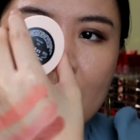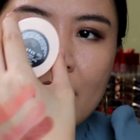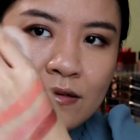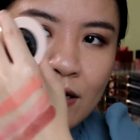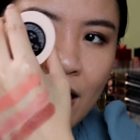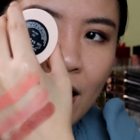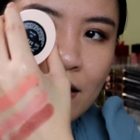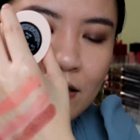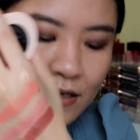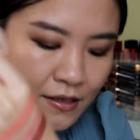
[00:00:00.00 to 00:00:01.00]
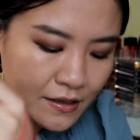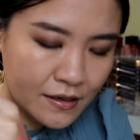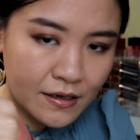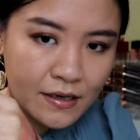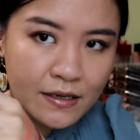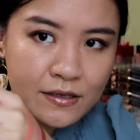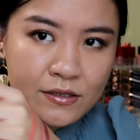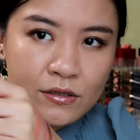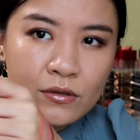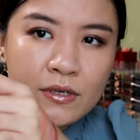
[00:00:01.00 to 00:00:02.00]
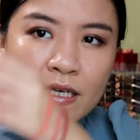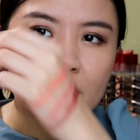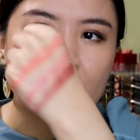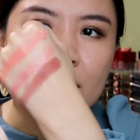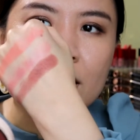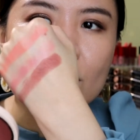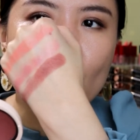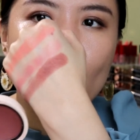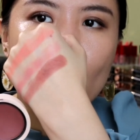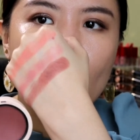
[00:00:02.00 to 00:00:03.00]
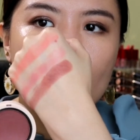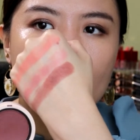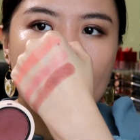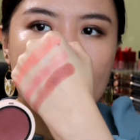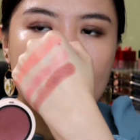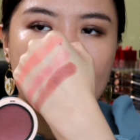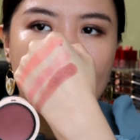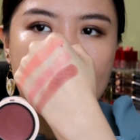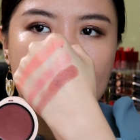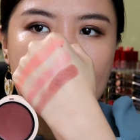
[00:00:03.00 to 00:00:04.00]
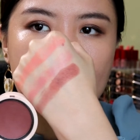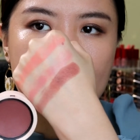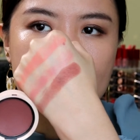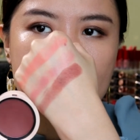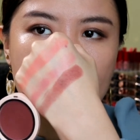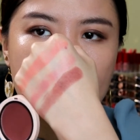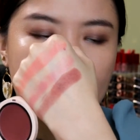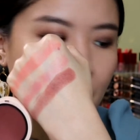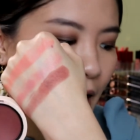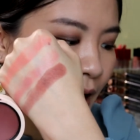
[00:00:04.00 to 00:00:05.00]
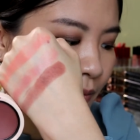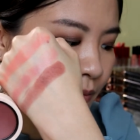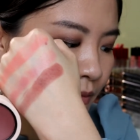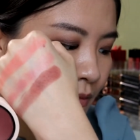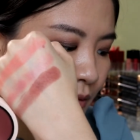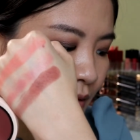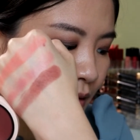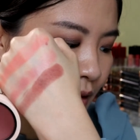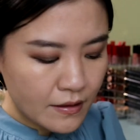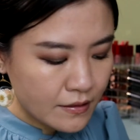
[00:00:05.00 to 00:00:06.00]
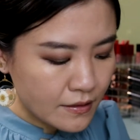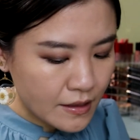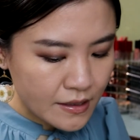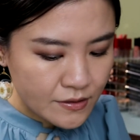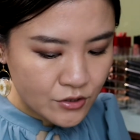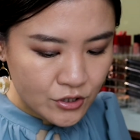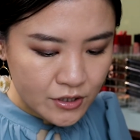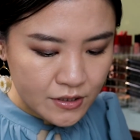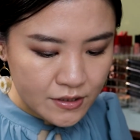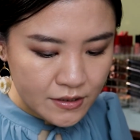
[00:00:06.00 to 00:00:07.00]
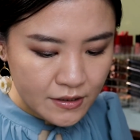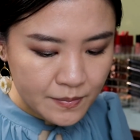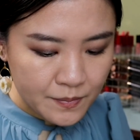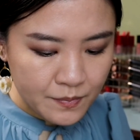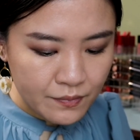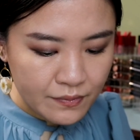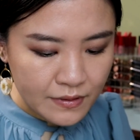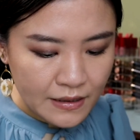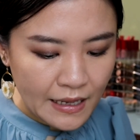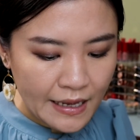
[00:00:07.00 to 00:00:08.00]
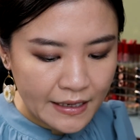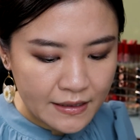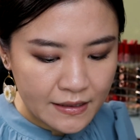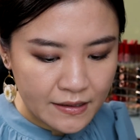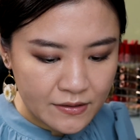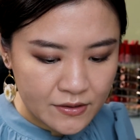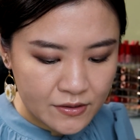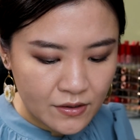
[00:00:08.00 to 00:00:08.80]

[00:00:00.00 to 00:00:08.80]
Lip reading: The color is looking a little warmer than it is in the pan. And let's just apply this